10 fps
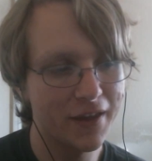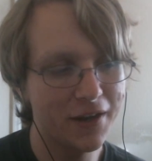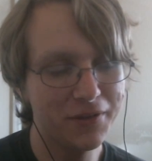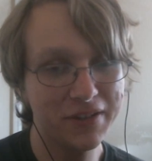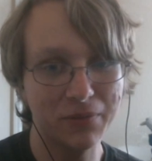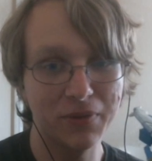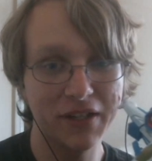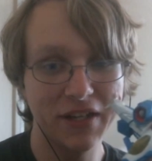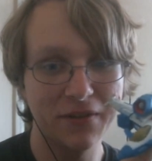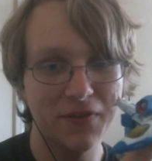it was a
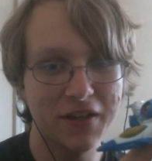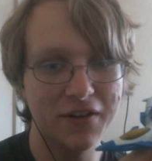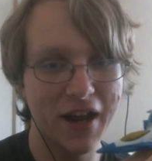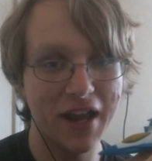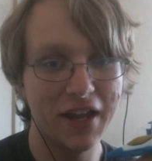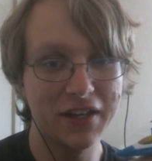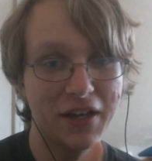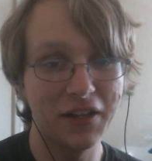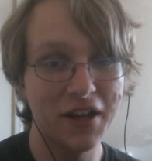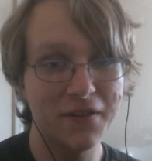really neat figure, and
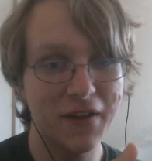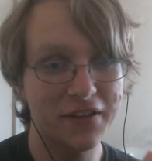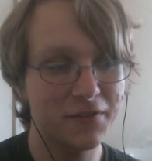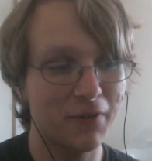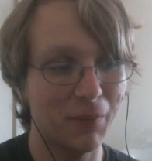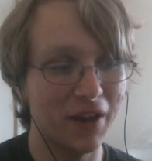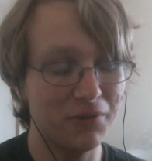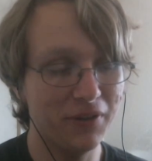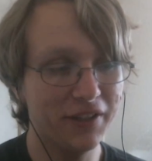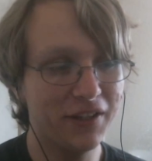a lot of fans of Armada
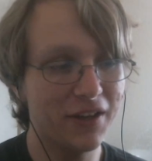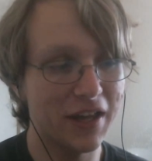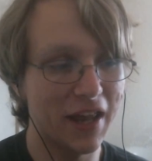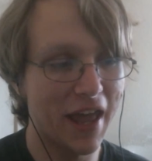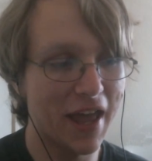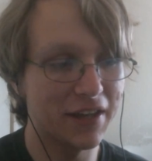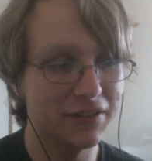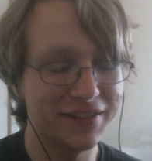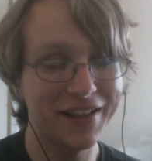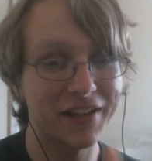really dug it,
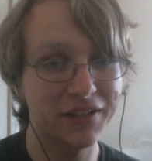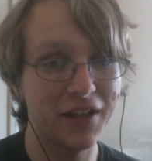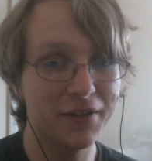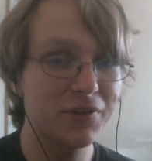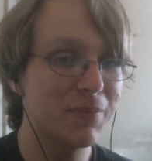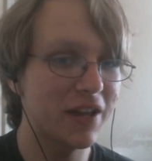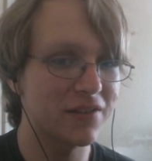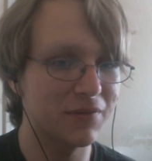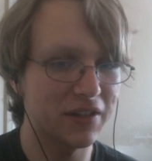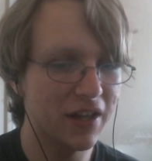and they liked a lot of the repaints
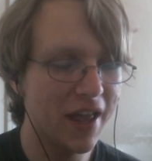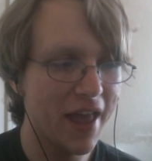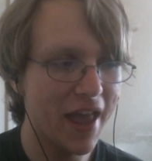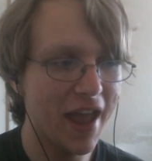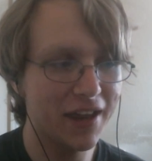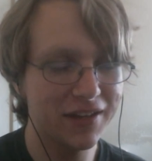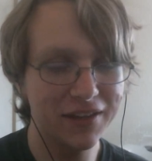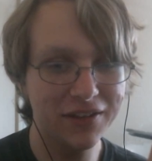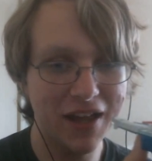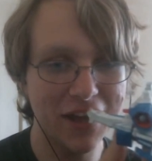of it. And
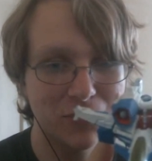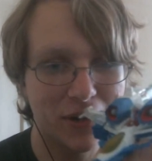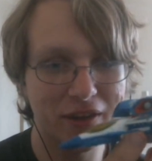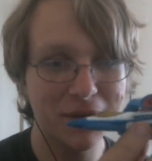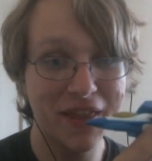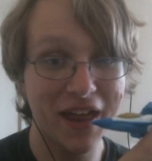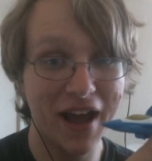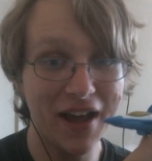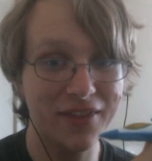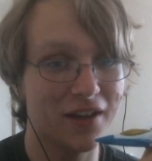this guy is one of them that
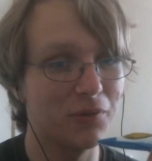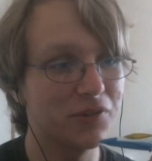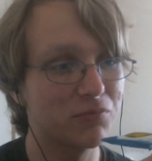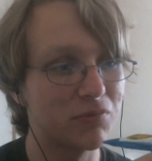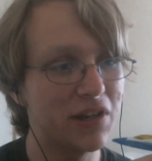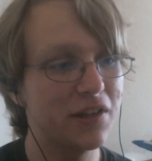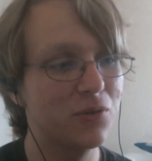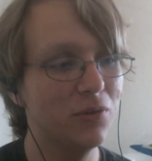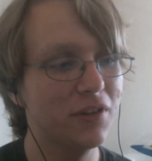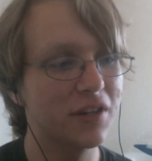I thought was really
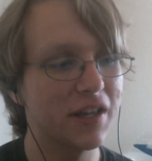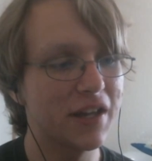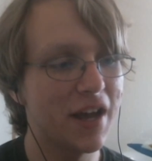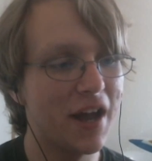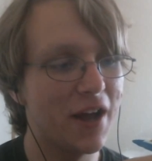cool looking.